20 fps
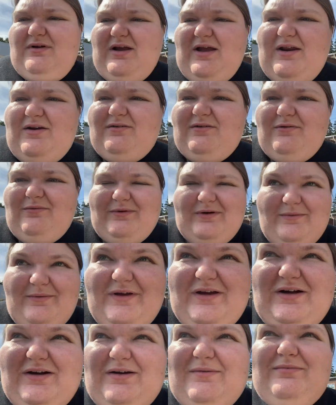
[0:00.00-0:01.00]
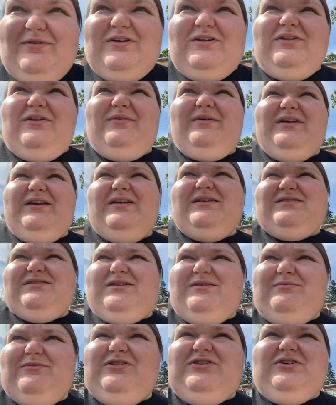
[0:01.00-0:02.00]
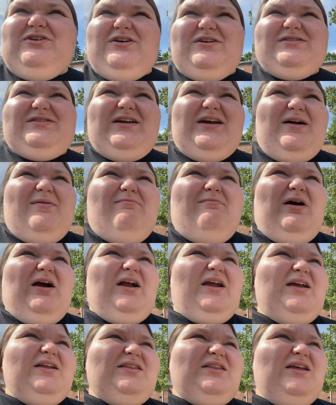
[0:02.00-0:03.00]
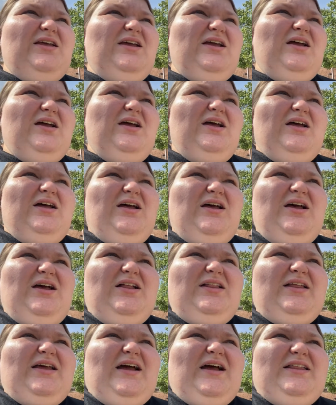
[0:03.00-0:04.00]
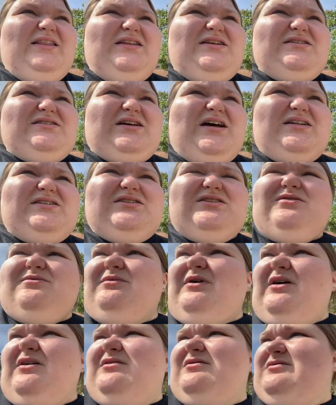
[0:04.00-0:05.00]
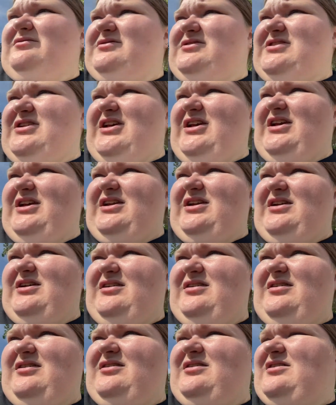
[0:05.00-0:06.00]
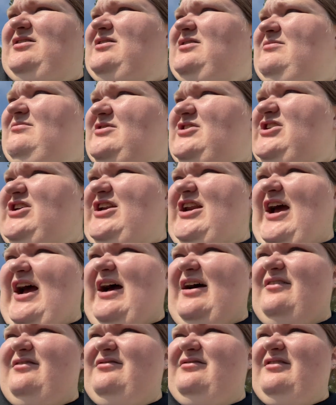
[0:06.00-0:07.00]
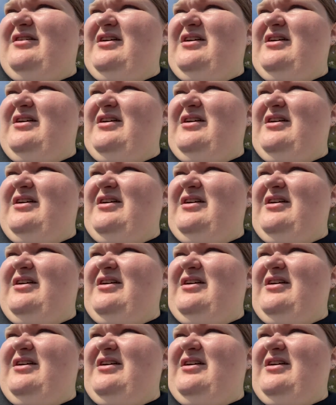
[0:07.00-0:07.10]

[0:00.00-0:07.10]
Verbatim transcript: I don't know where we are, but Chloe and I stumbled across like a market thing, like on the sides of the roads in Michigan Ave.